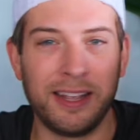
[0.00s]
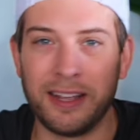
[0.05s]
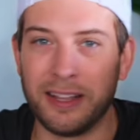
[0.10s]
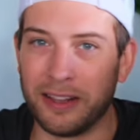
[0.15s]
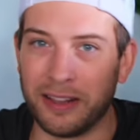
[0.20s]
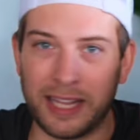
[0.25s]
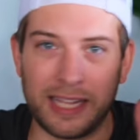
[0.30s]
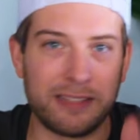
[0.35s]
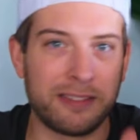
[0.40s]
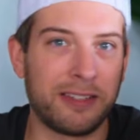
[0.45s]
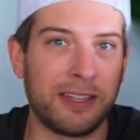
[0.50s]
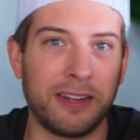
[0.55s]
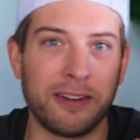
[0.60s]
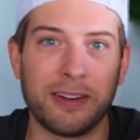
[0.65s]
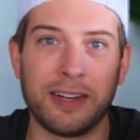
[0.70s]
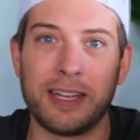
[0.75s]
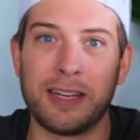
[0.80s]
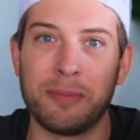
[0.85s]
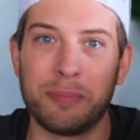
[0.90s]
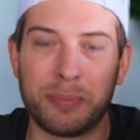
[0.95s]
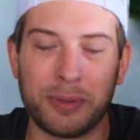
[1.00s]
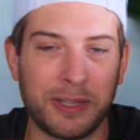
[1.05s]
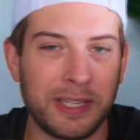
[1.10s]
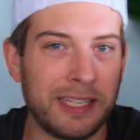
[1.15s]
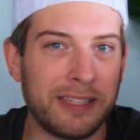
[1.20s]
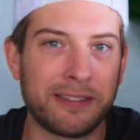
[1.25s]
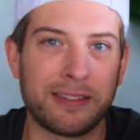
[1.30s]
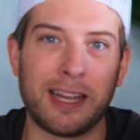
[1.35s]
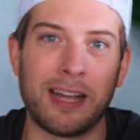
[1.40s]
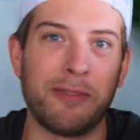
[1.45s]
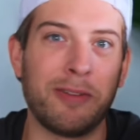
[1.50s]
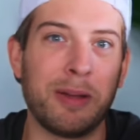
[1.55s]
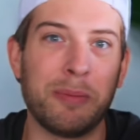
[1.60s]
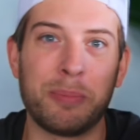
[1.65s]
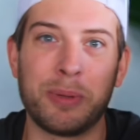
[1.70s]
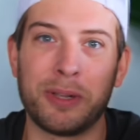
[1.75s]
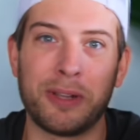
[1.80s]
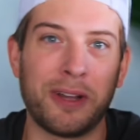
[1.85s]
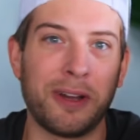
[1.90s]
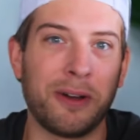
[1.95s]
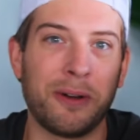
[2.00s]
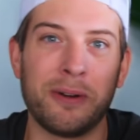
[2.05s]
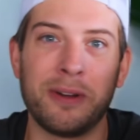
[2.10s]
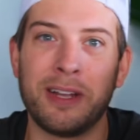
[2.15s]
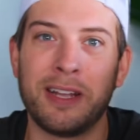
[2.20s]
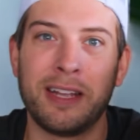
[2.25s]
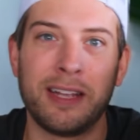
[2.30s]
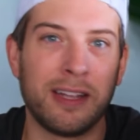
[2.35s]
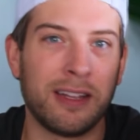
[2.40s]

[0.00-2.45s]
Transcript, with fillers: let's hear it. Please comment below.